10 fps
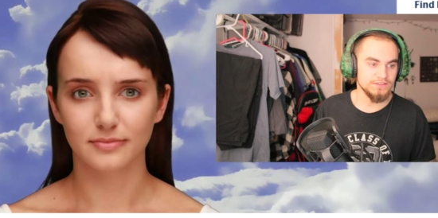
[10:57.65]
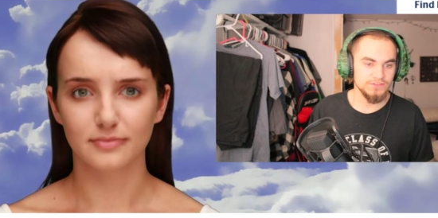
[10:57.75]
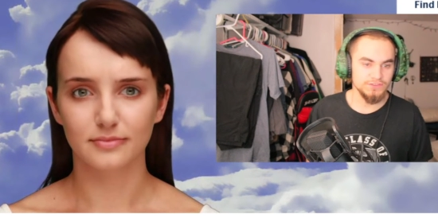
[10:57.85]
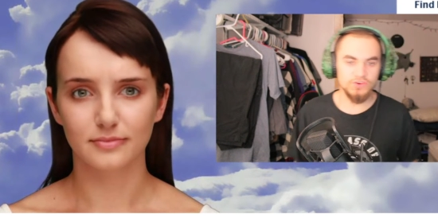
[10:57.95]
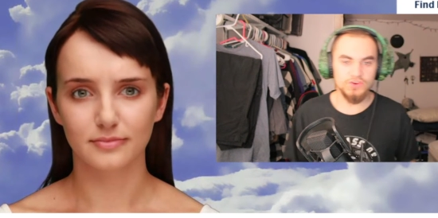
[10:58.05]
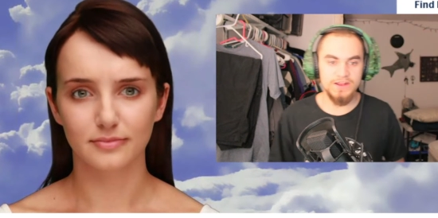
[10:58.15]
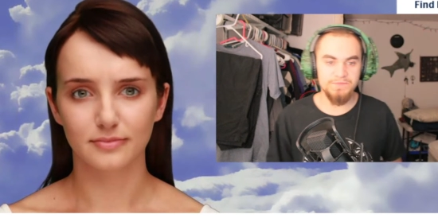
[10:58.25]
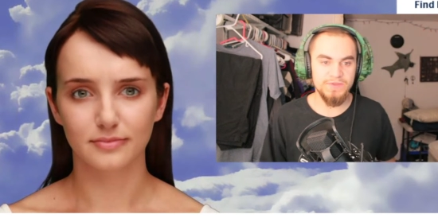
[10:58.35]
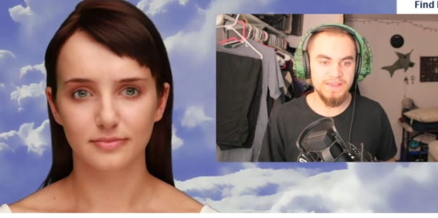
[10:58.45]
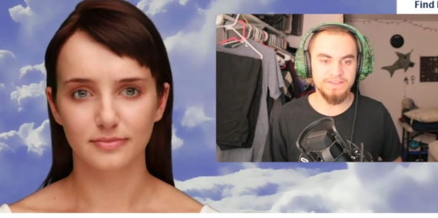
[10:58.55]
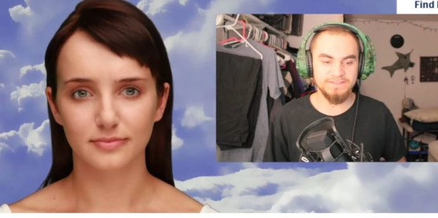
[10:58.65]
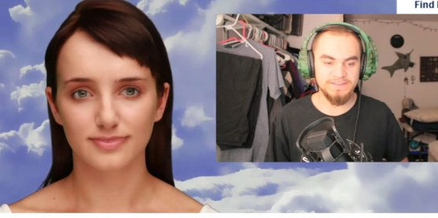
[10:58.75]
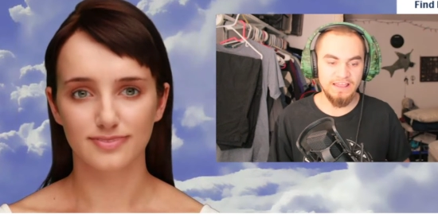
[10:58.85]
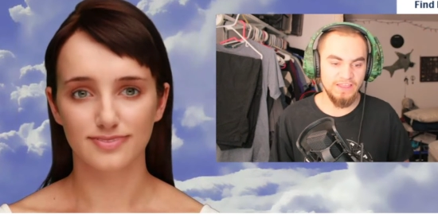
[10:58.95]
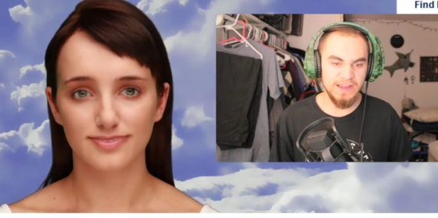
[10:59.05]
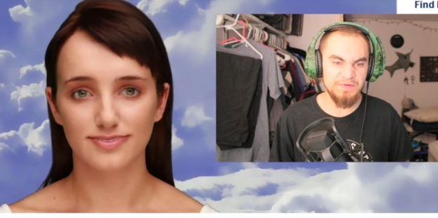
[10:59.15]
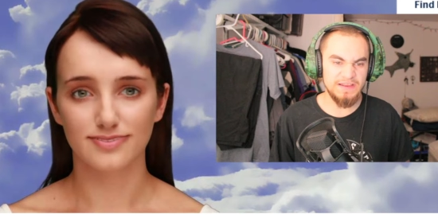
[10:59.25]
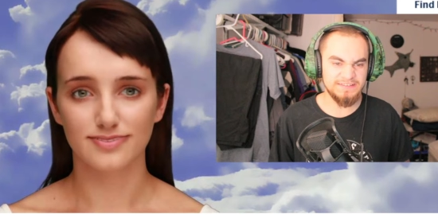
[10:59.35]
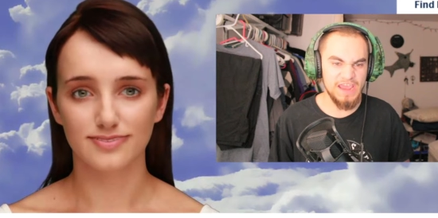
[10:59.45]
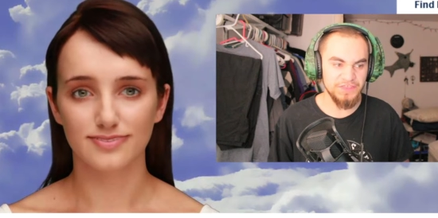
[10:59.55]
Speaker 1: You're gonna be the daylight of my
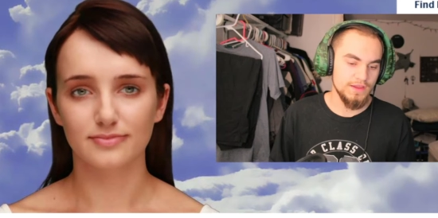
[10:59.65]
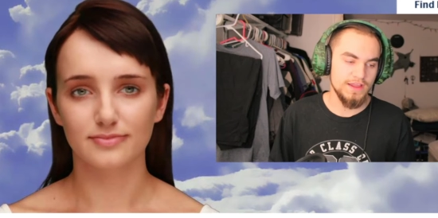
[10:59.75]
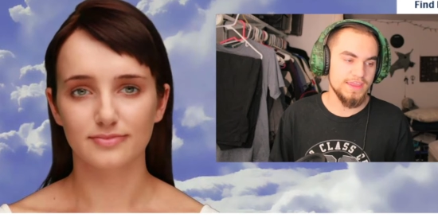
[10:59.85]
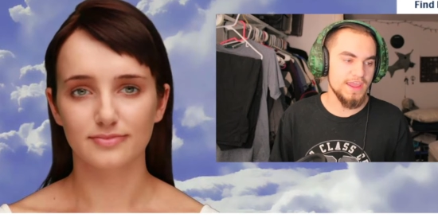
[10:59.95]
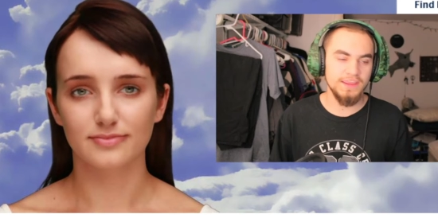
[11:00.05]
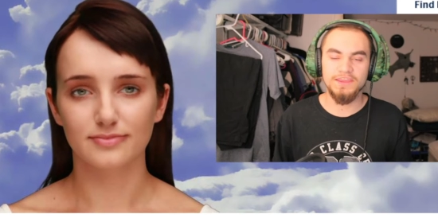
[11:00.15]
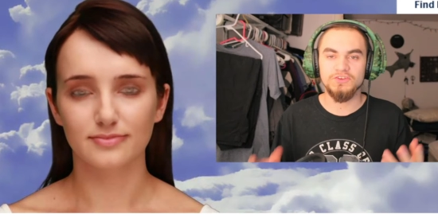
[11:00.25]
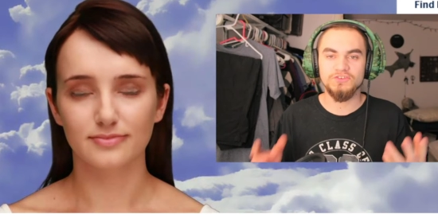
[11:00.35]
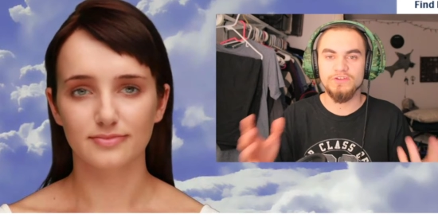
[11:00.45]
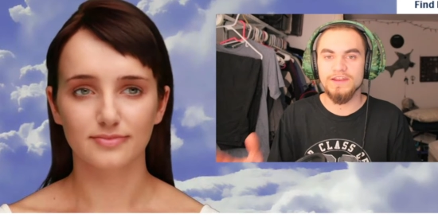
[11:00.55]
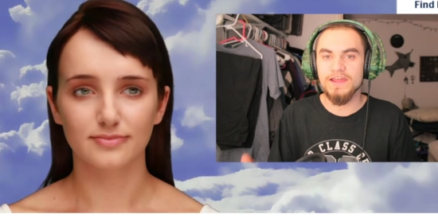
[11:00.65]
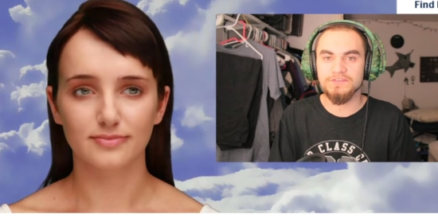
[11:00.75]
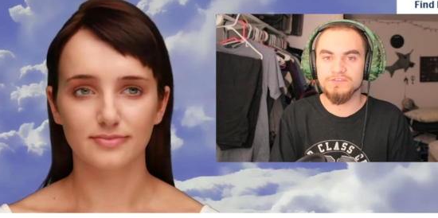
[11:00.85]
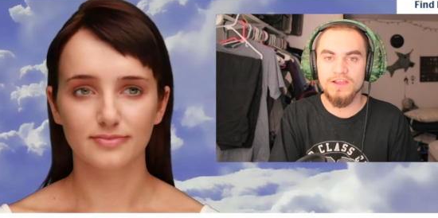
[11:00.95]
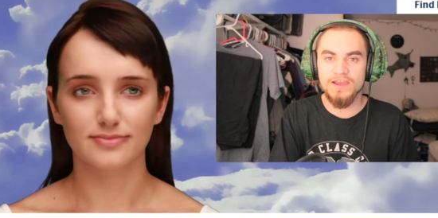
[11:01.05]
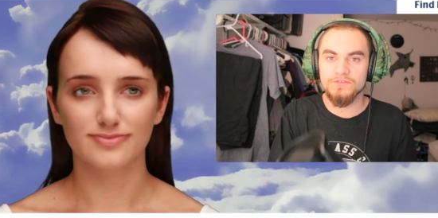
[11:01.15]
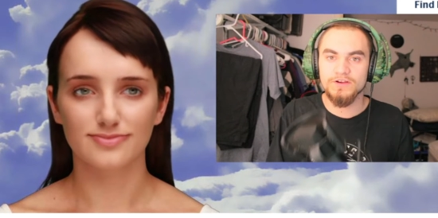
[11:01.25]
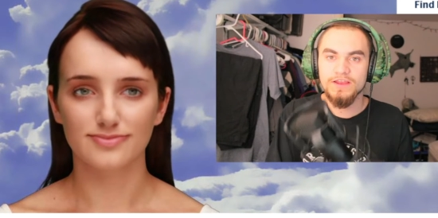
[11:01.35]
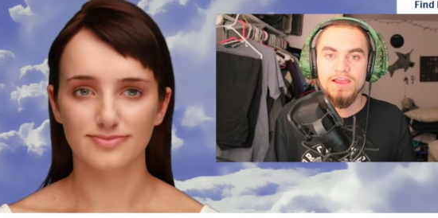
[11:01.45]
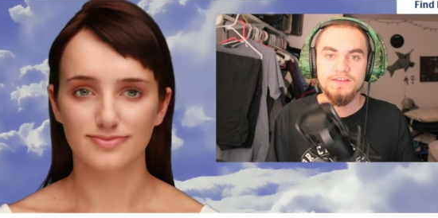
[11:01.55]
death. I can't get a straight answer out of her,
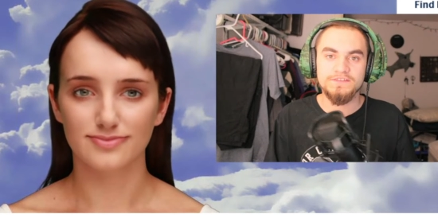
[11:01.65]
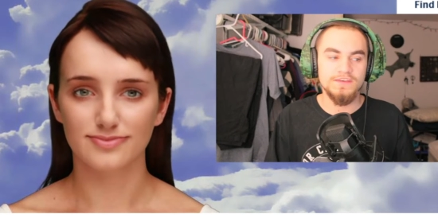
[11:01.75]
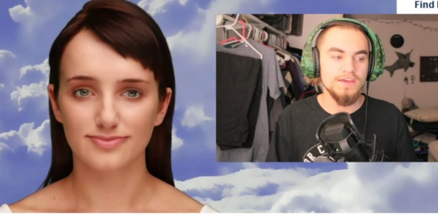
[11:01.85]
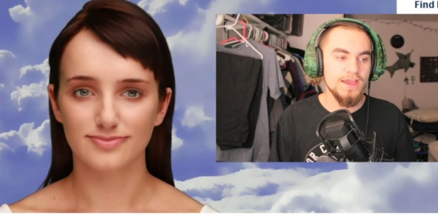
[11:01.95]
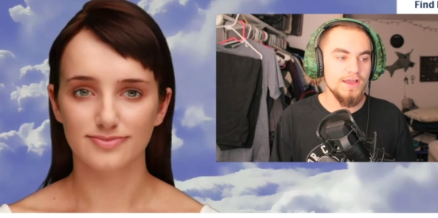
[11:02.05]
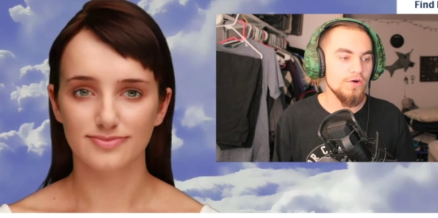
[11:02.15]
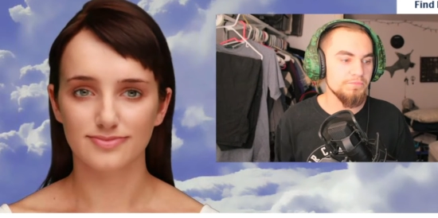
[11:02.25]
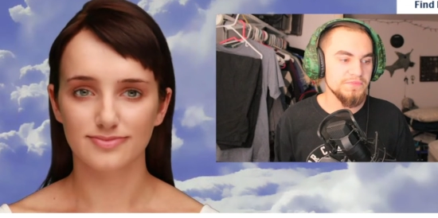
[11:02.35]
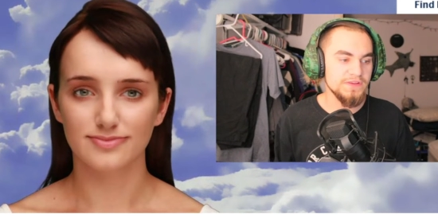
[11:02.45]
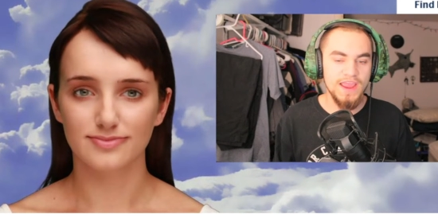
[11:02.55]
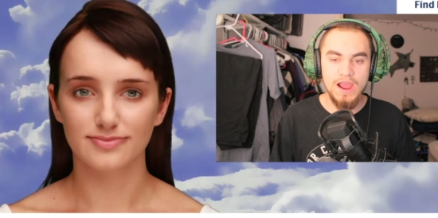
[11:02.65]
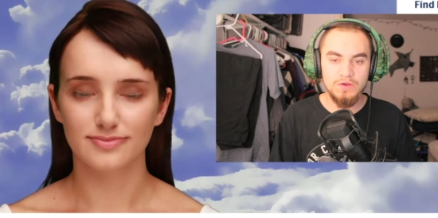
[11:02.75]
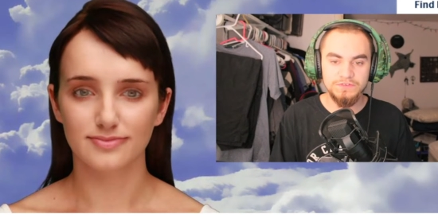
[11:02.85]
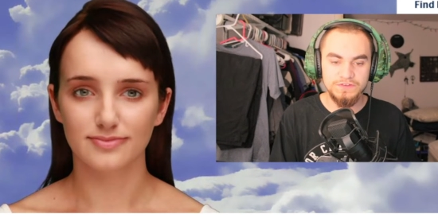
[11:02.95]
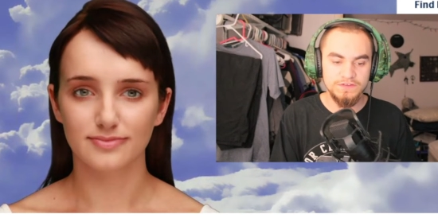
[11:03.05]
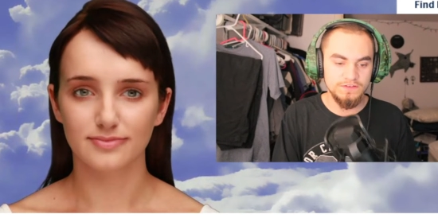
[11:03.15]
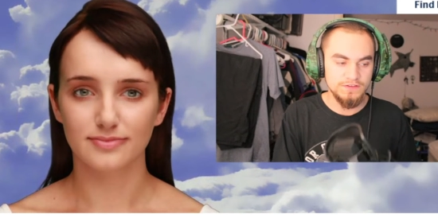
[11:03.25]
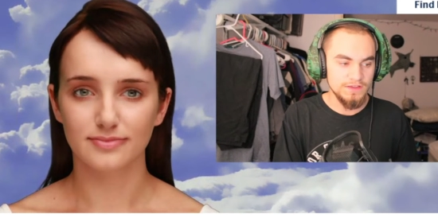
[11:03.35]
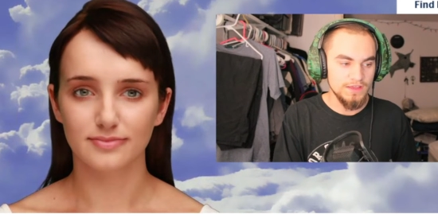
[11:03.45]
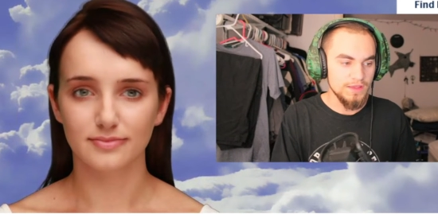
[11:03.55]
guys. Help me out.
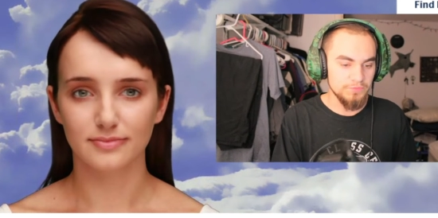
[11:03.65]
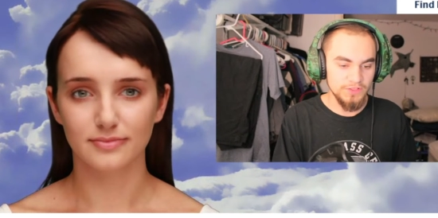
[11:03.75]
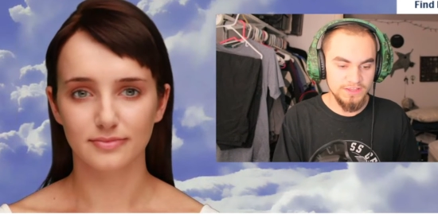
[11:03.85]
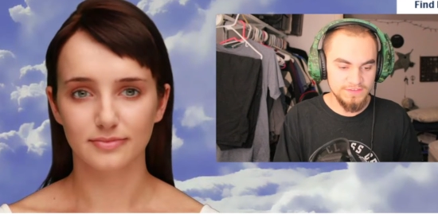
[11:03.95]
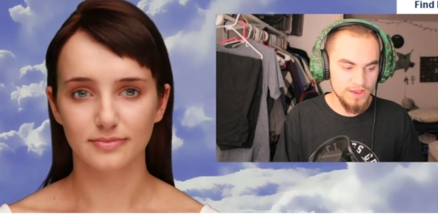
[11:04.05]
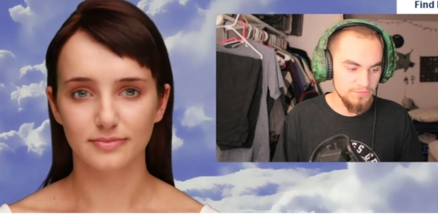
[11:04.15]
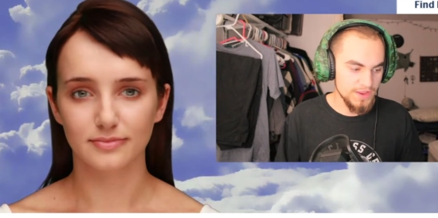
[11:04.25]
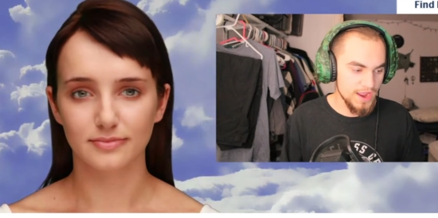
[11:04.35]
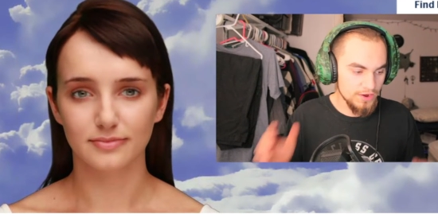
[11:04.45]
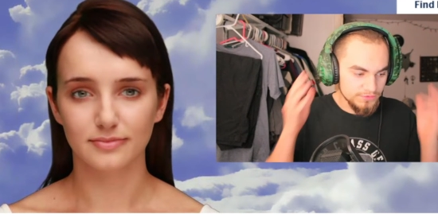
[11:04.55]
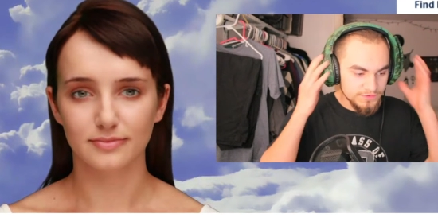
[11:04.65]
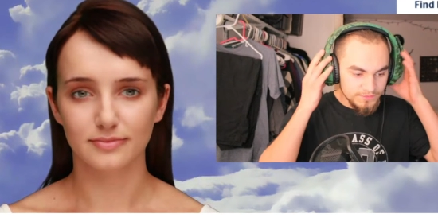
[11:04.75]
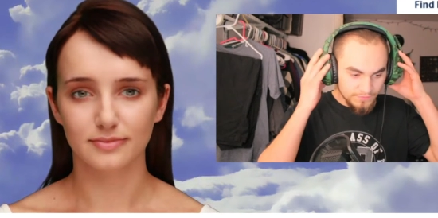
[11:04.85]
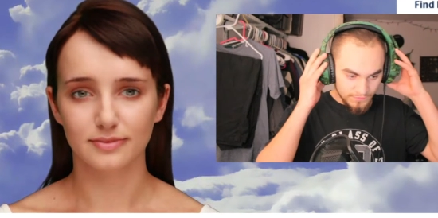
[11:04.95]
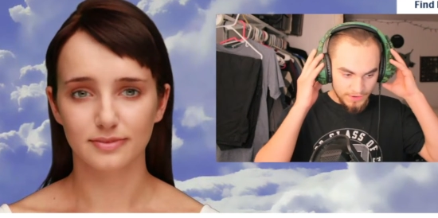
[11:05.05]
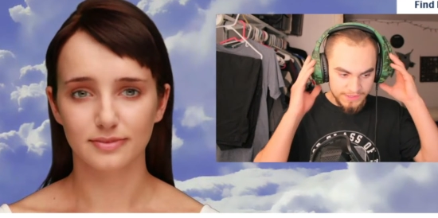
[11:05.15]
Please help me out. I